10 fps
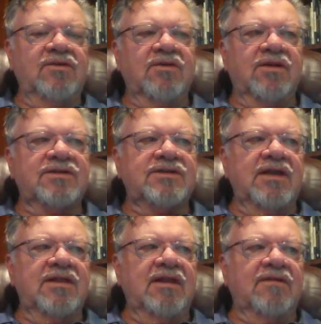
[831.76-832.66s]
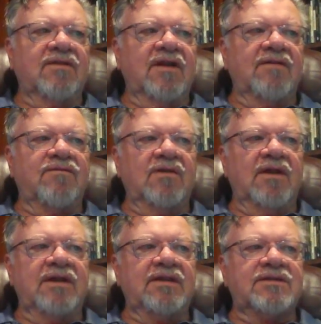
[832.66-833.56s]
You can see that if La
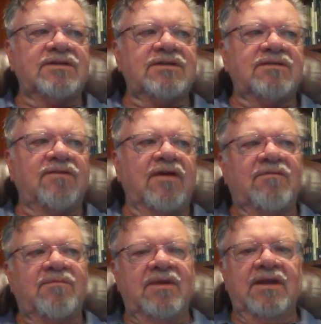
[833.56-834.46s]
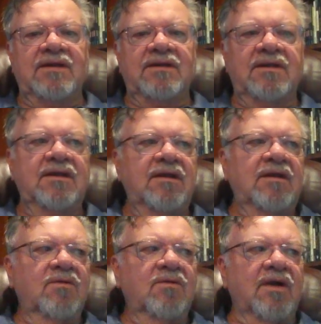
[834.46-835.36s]
Follette's 5 million
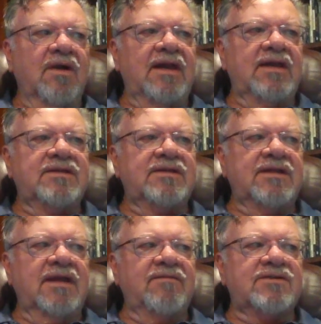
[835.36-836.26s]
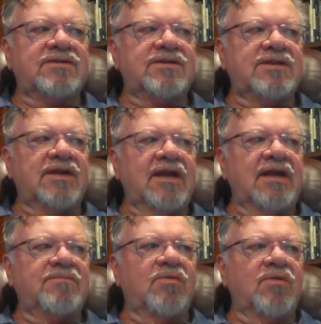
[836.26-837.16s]
were added to Davis's
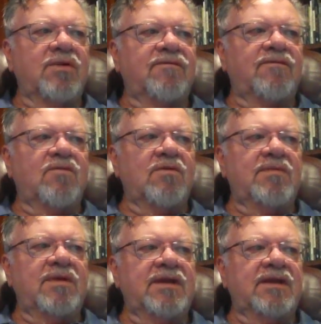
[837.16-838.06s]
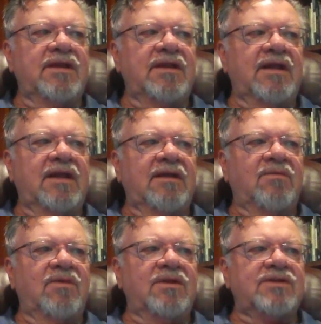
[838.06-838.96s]
8.4 million,
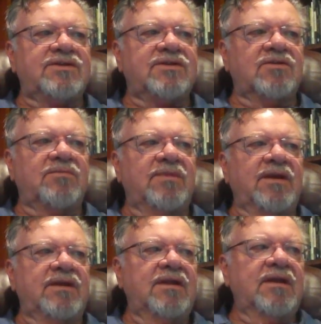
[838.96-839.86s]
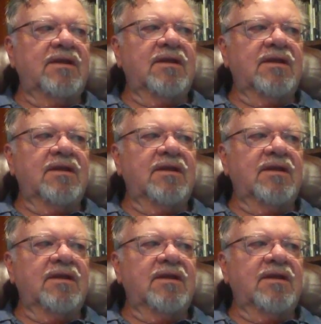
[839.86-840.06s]
it would have still been